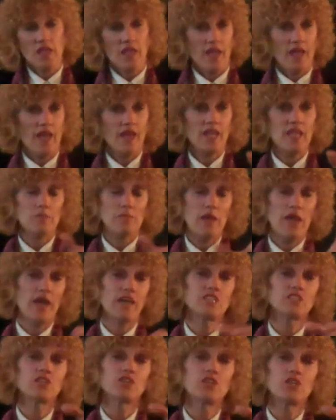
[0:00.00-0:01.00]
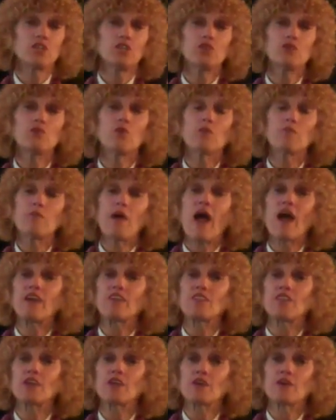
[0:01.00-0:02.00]
And imagine that you were
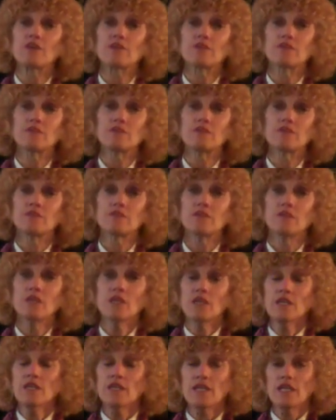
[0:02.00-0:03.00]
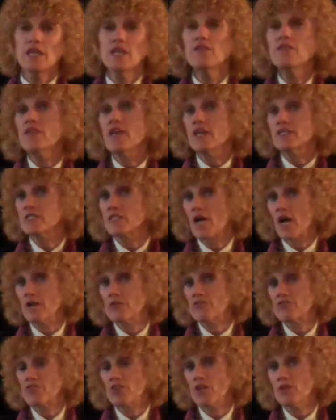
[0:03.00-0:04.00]
back there in that time
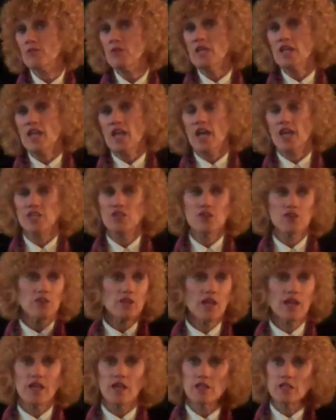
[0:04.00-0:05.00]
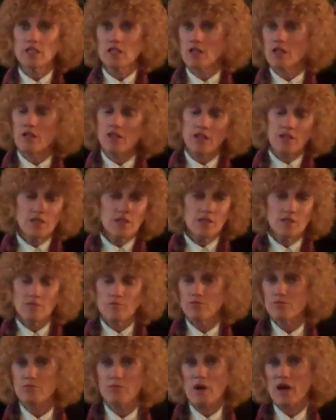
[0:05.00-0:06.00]
frame, and you're like a little
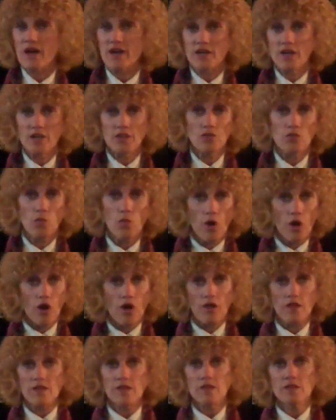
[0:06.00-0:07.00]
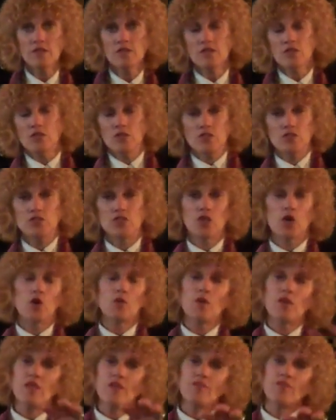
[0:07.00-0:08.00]
bug on the wall. So
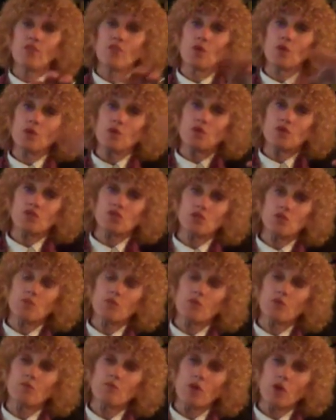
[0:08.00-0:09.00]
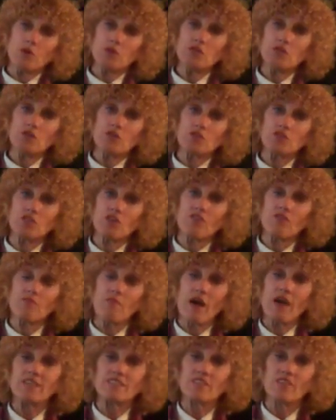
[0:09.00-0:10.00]
even though you're superimposing yourself
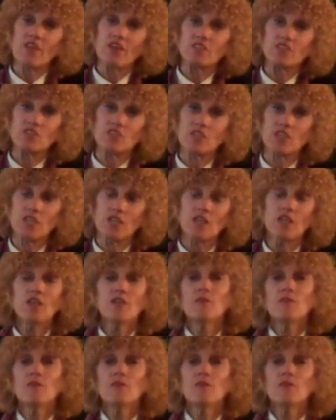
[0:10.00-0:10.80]
back to that scene,